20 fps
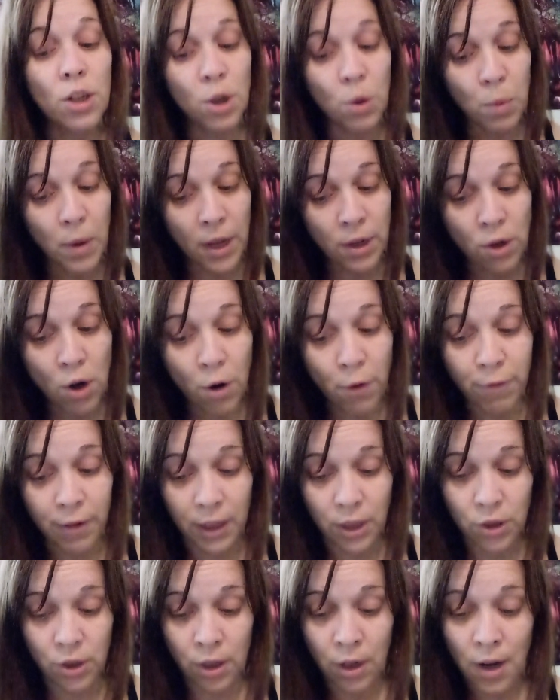You well know,
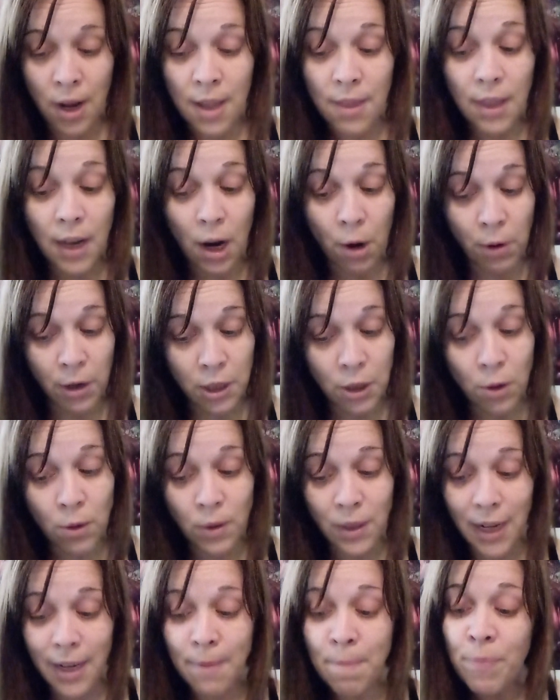Victor, that our
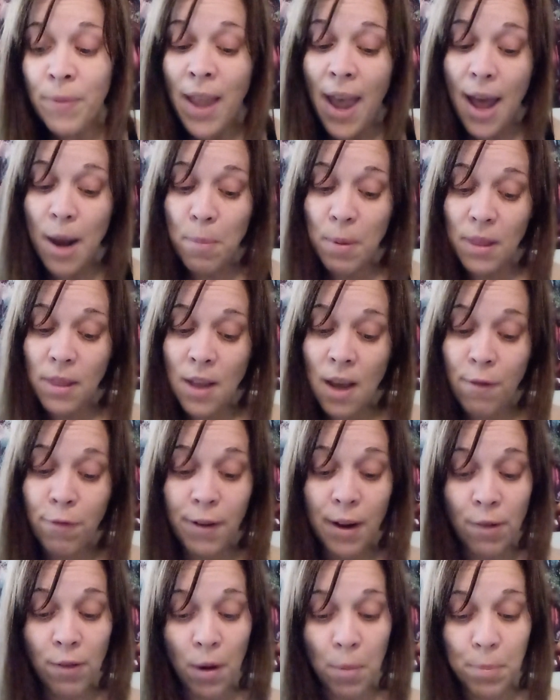union had been the
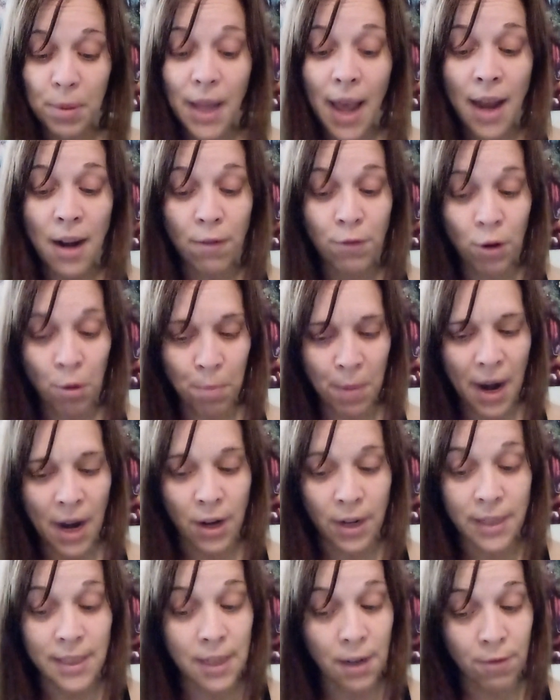favorite plan of your
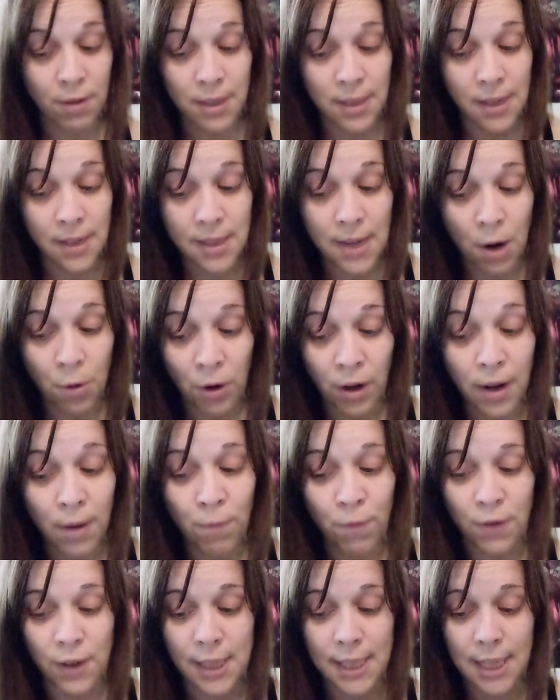parents ever since our
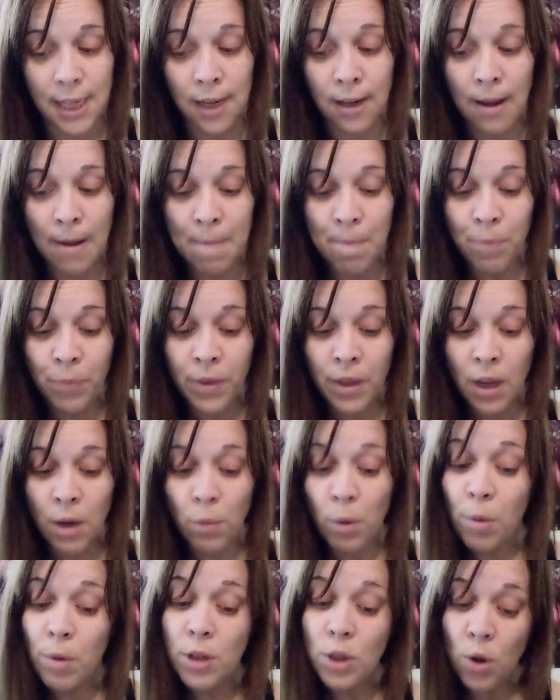infancy,
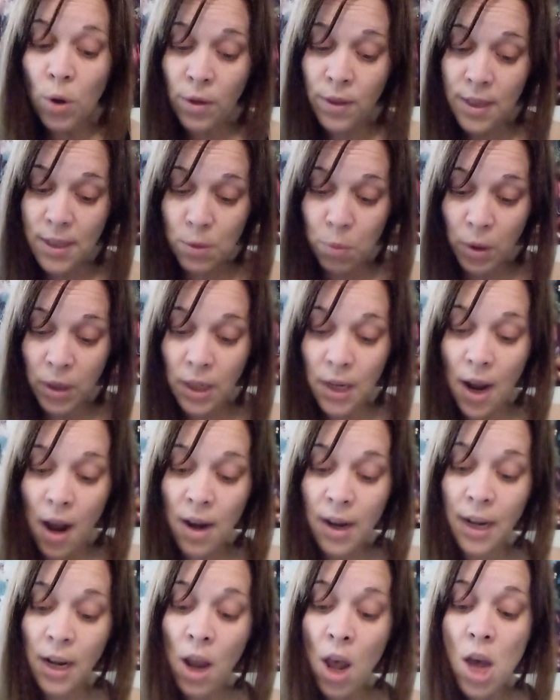we were told this when
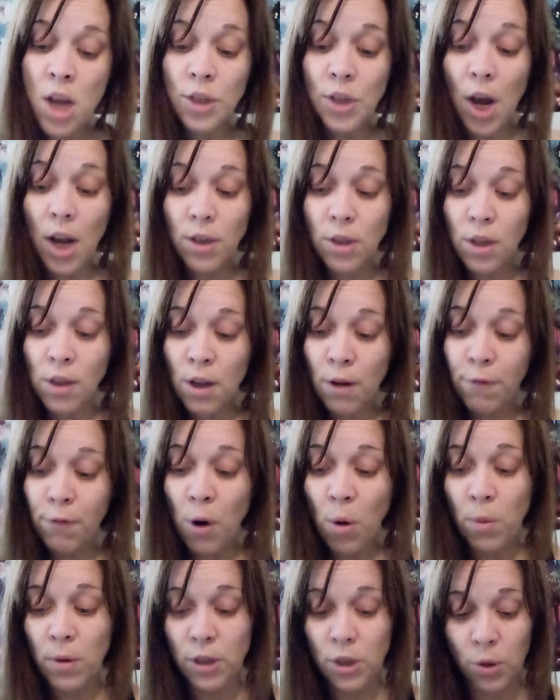young and taught to look
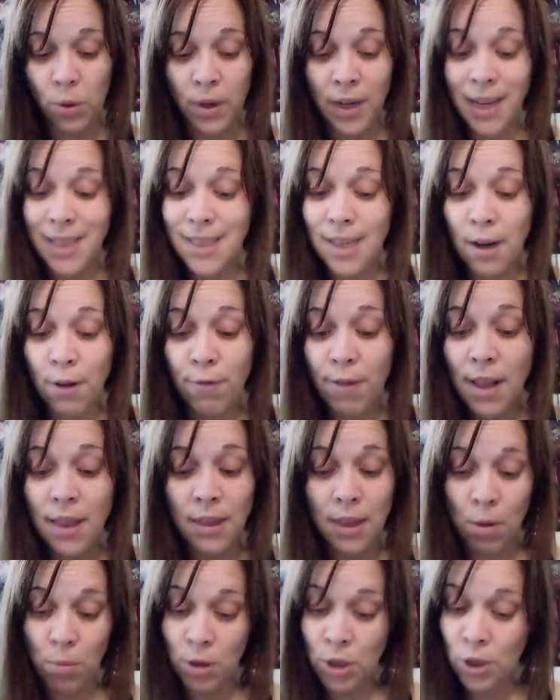forward to it as an
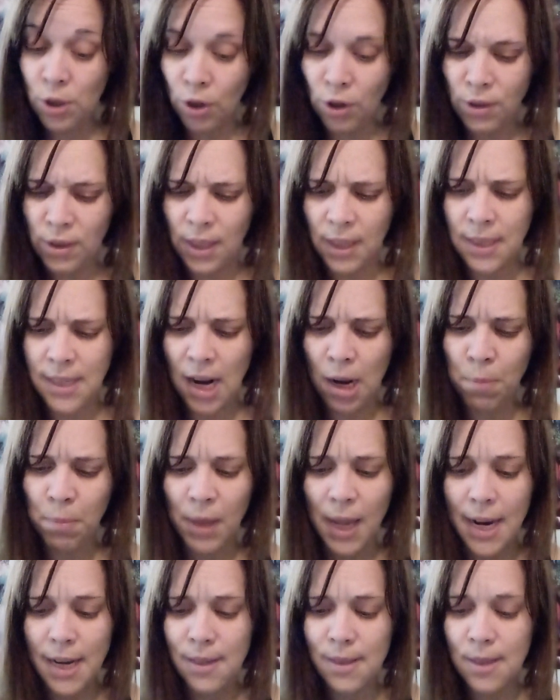event that would certainly take
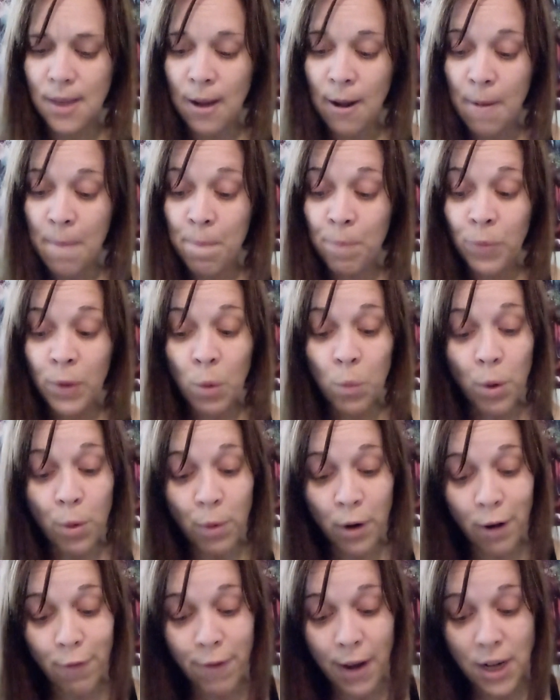place. We
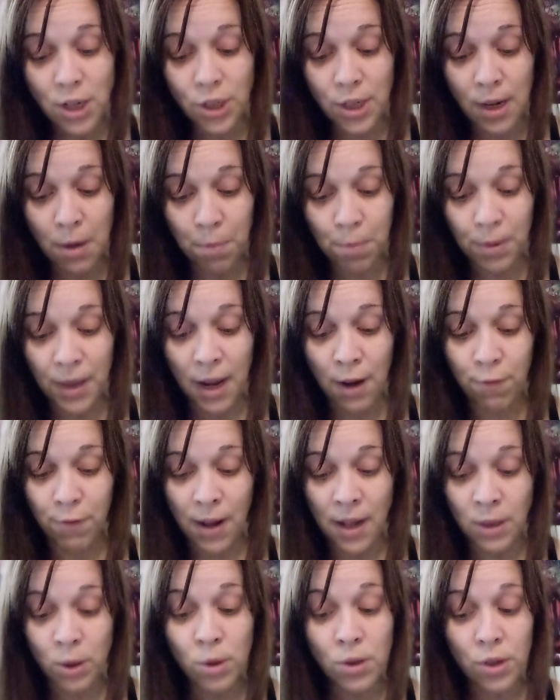were affectionate
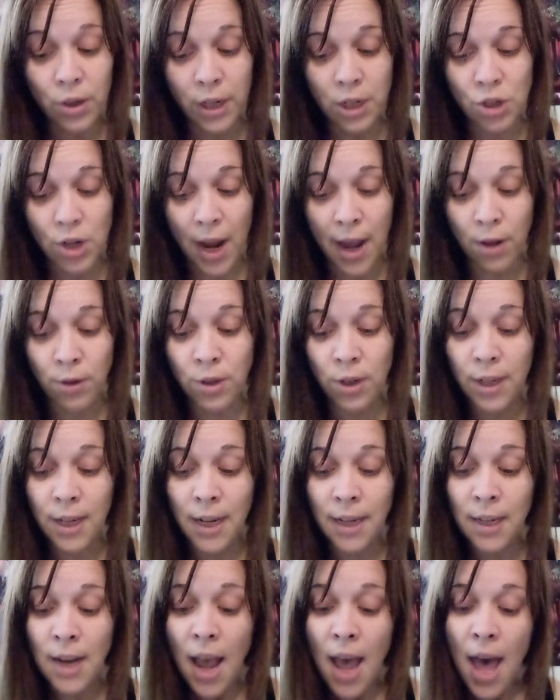playfellows during childhood,
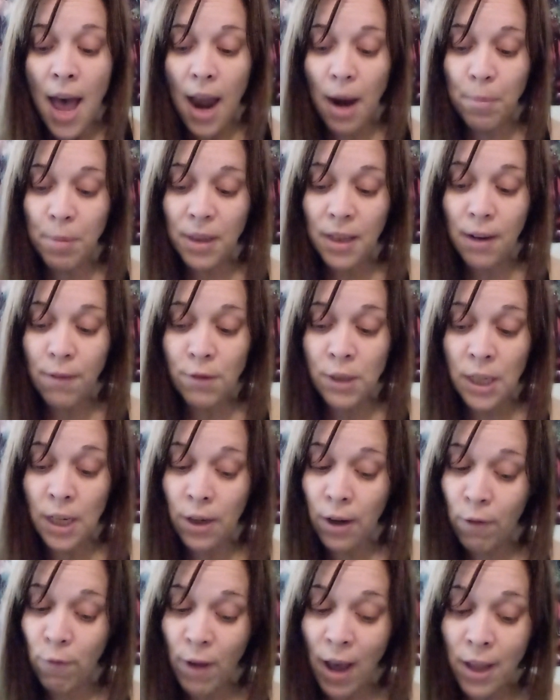and I believe
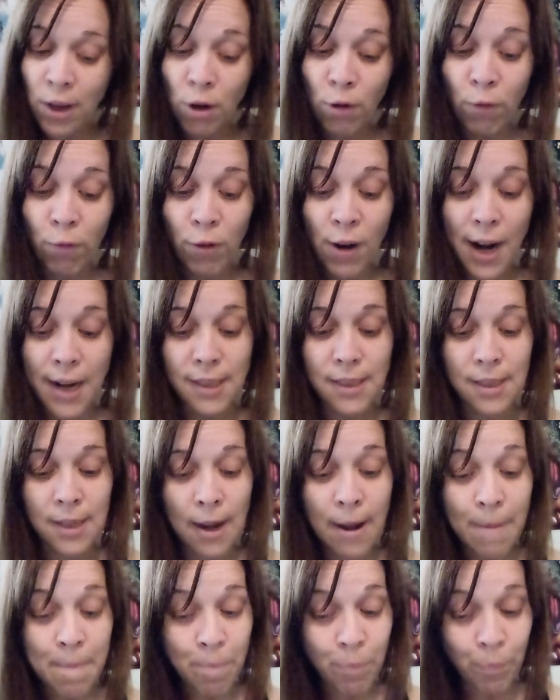dear and valued friends